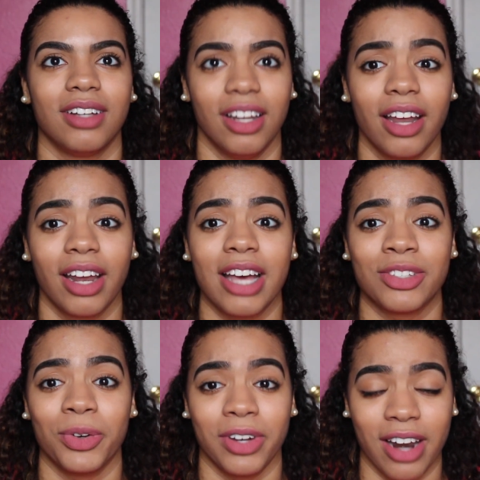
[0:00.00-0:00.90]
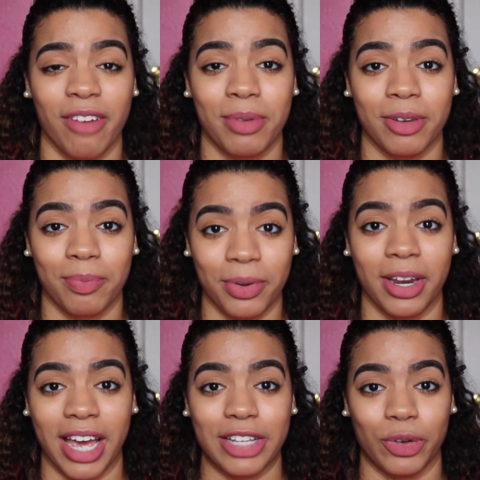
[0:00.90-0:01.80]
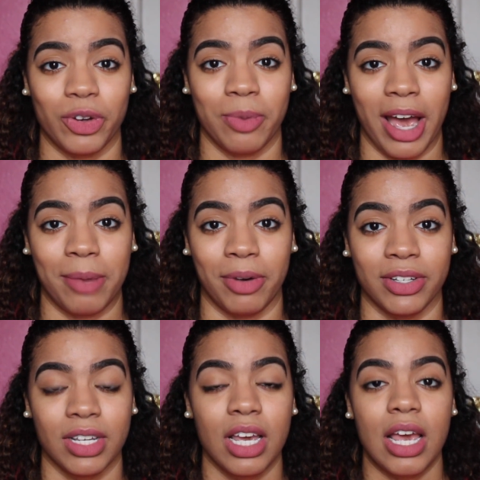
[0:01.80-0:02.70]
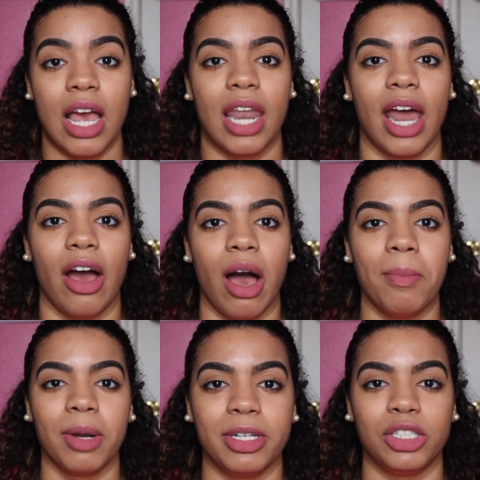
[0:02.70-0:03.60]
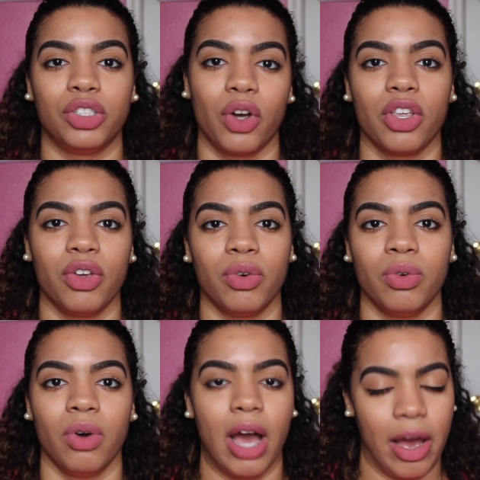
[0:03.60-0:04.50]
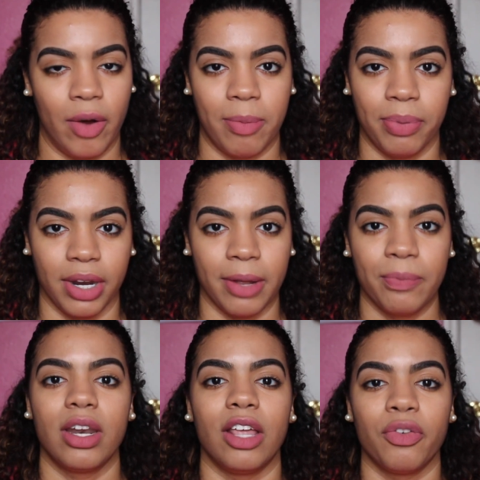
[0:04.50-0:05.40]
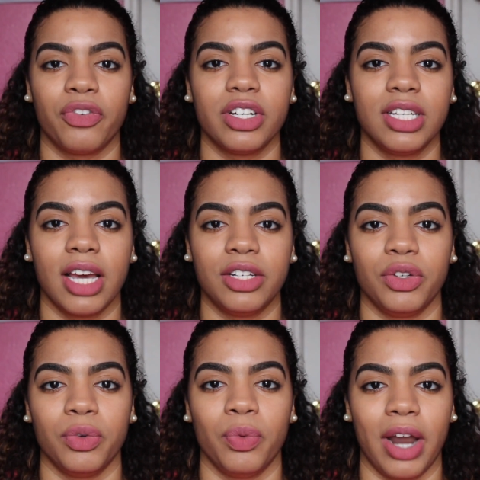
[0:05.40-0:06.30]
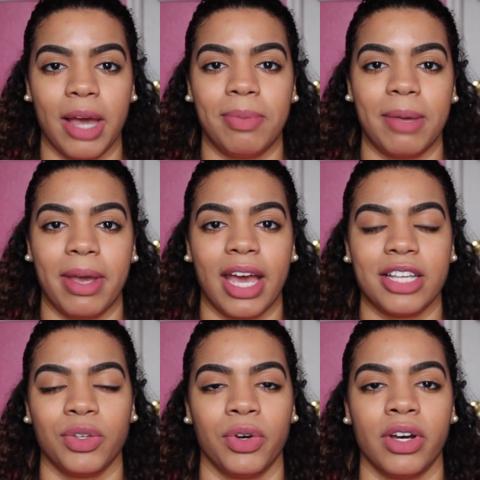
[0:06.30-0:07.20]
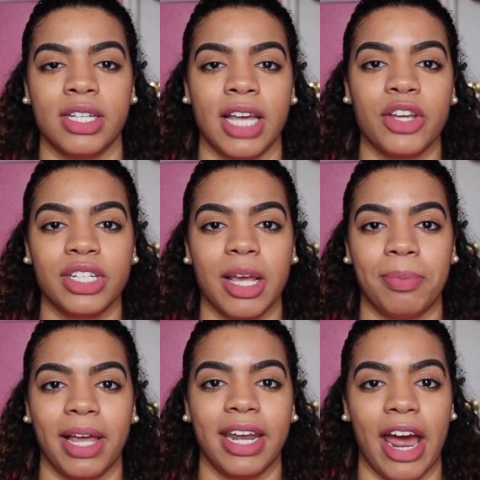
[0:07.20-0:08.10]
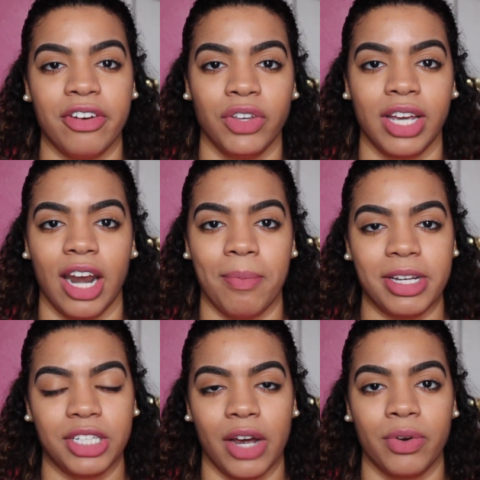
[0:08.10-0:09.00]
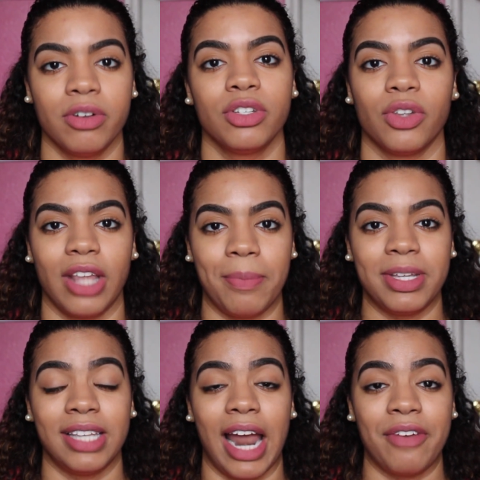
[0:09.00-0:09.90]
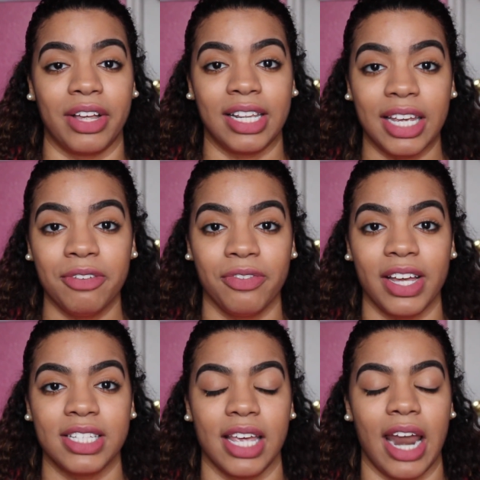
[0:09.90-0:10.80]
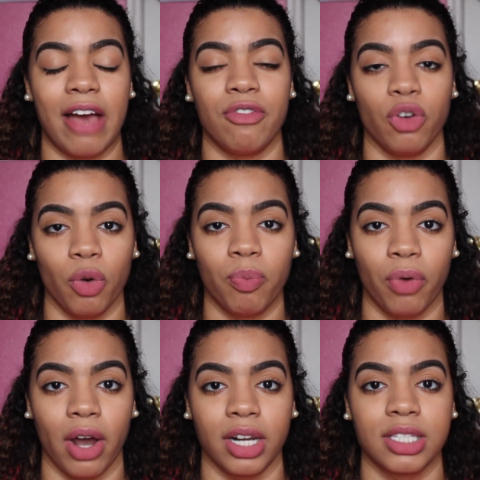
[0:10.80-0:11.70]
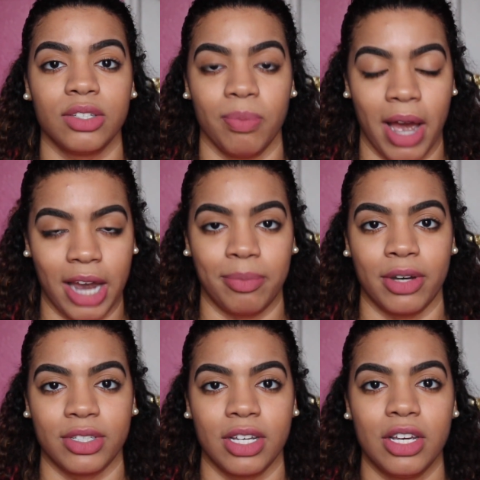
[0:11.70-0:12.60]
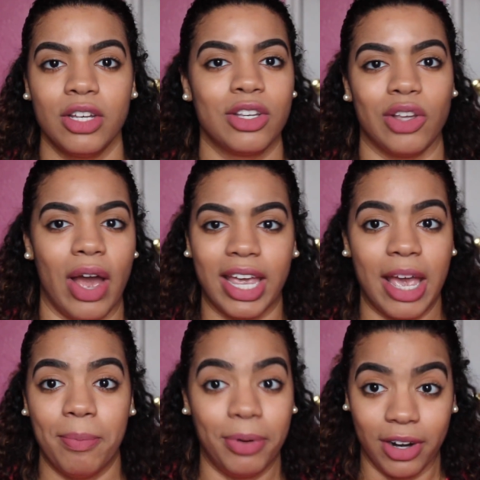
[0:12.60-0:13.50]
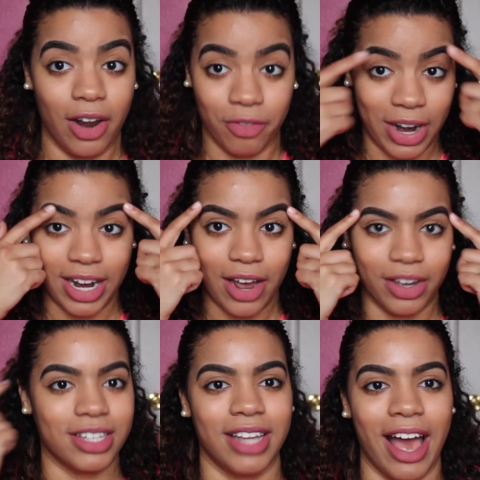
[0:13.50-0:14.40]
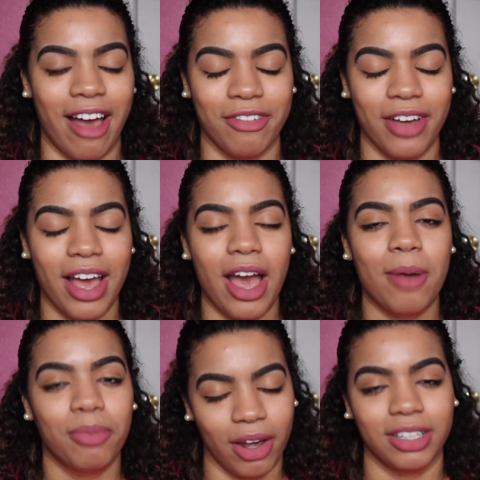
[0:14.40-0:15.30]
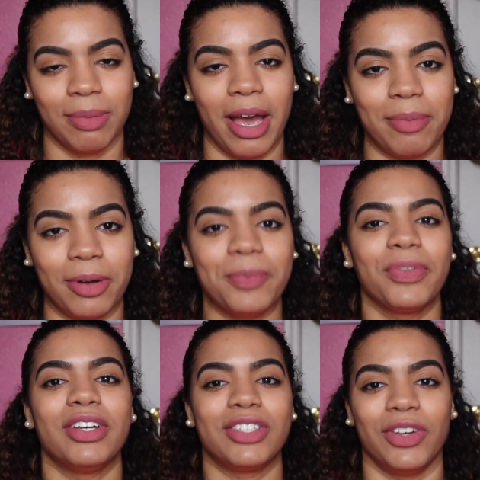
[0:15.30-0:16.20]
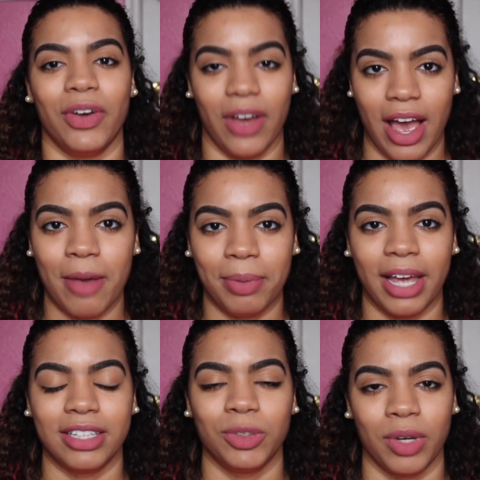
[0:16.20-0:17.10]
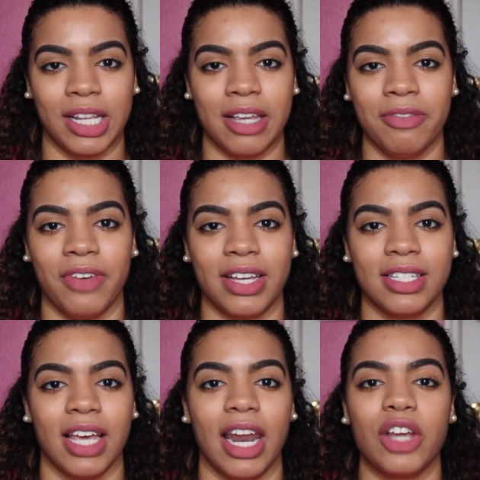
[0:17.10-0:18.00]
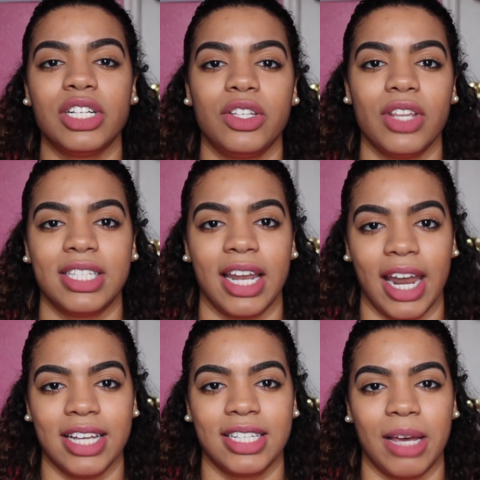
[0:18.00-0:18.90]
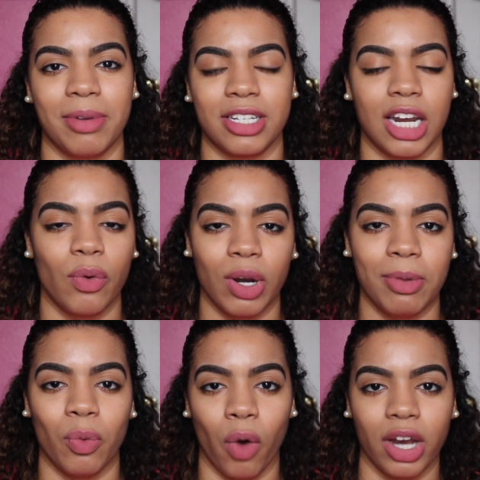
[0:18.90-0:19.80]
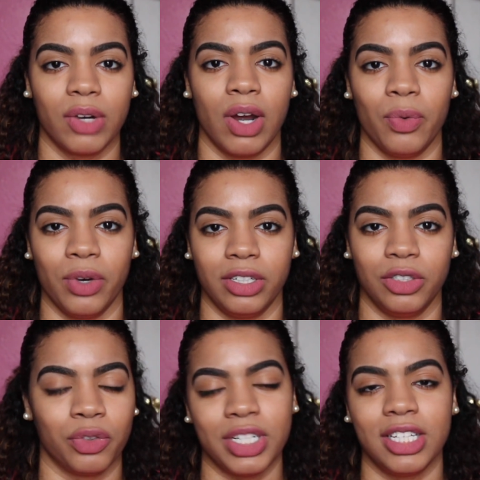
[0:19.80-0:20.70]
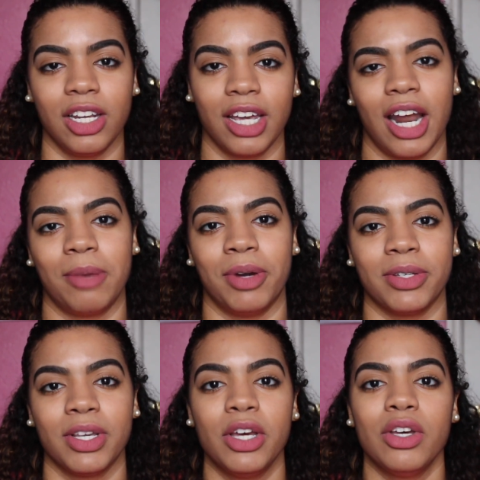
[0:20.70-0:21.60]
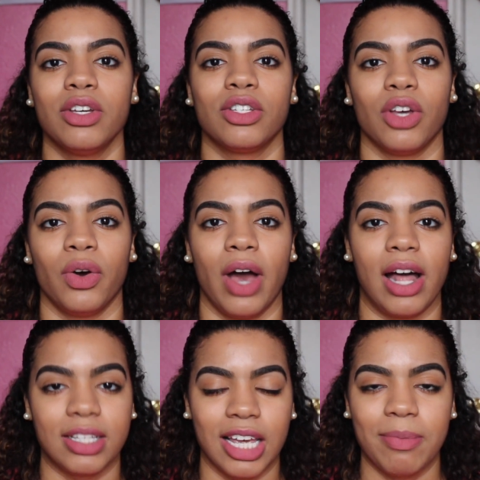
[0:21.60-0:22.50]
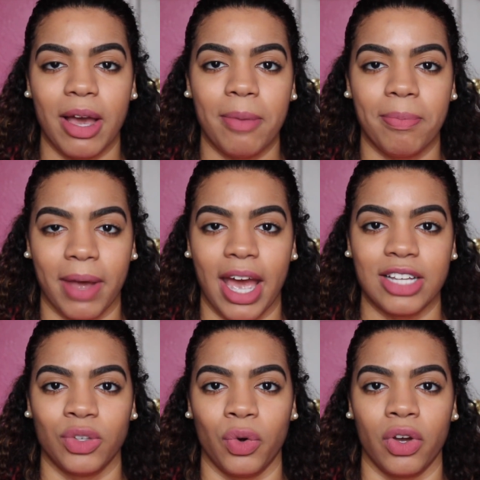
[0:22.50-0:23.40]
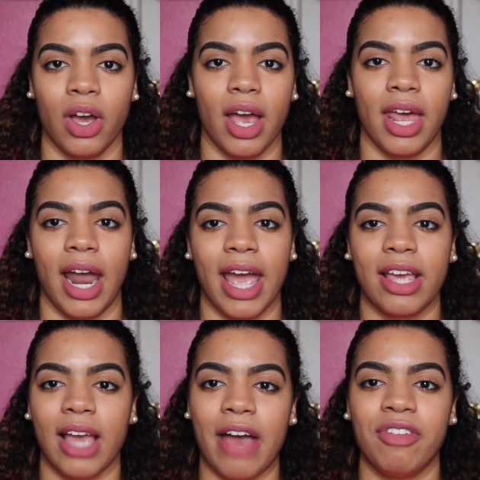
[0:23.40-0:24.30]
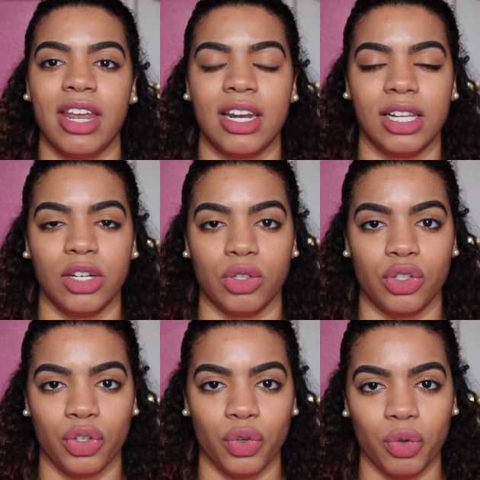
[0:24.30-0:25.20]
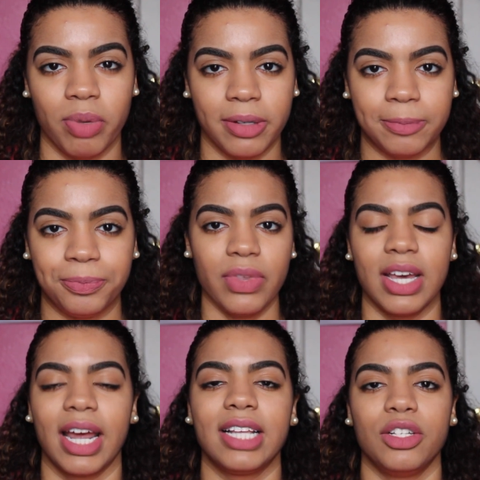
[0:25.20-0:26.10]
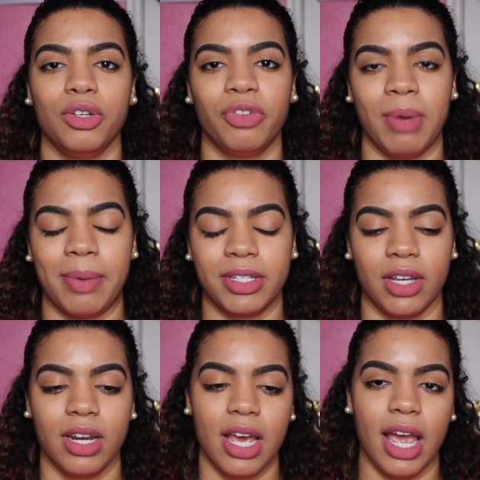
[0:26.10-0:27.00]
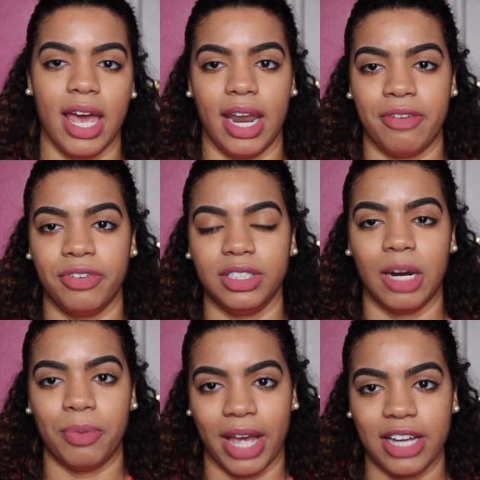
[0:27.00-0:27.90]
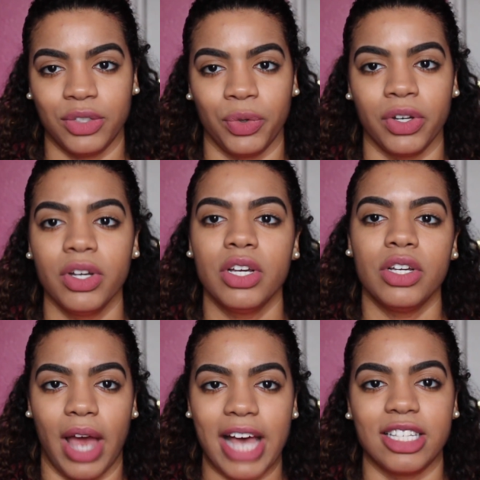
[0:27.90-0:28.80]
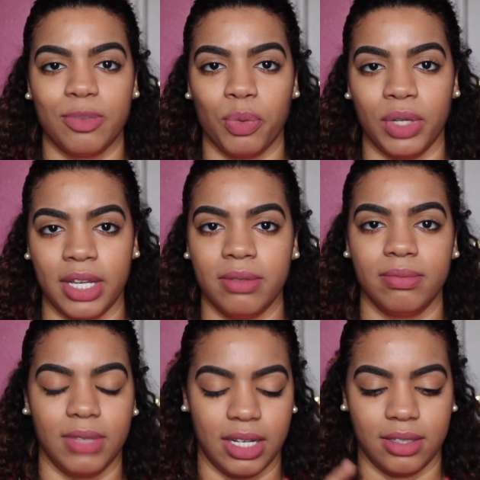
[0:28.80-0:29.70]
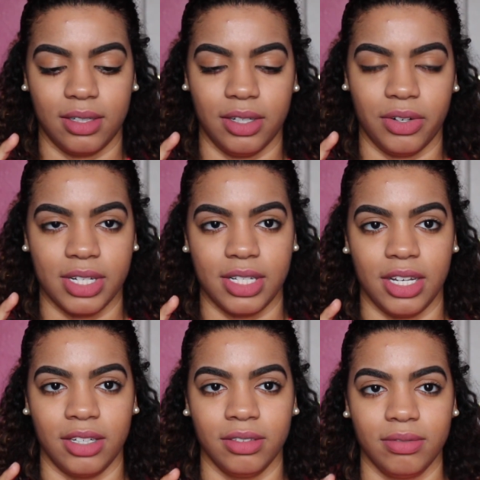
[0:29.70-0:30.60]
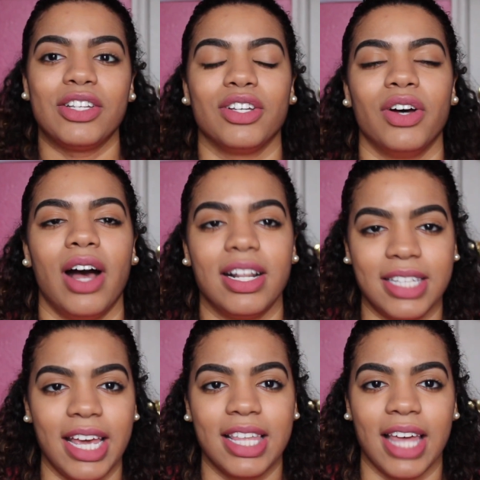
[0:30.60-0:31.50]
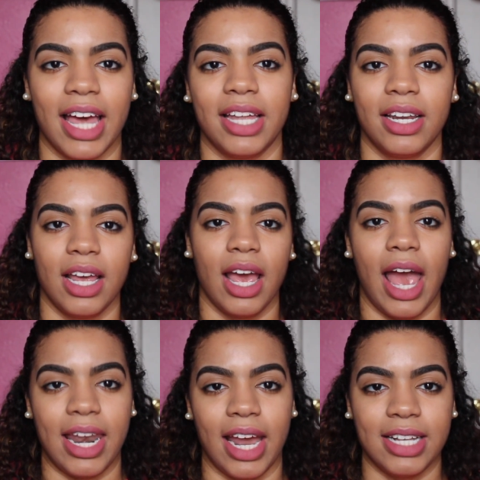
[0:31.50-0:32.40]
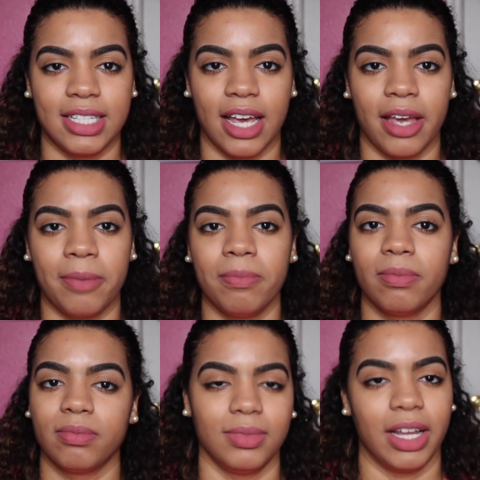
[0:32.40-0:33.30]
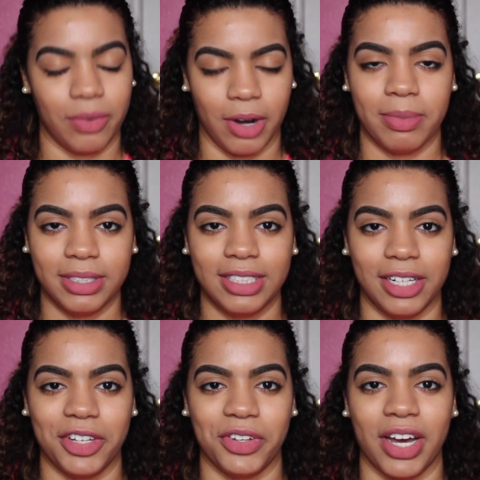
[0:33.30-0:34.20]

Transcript: a lot of castor oil, and I've been putting castor oil on my eyebrows. Now I'm be showing you how I put it. Now the first thing I do when I apply my castor oil is I usually apply it after I get out my shower, so that means that I have a clean face and I have no products to my eyebrows. So I can't put it on right now because I have product to my eyebrow. So I apply it to a clean face, and I usually do this at nighttime because I don't want to be walking around with greasy looking eyebrows. So I'll take my castor oil and I have it in a little tube, and I got the tube from Amazon and I filled it up with castor oil. It has a spoolie, like the little container. So I'll take that at nighttime, like what I've been telling you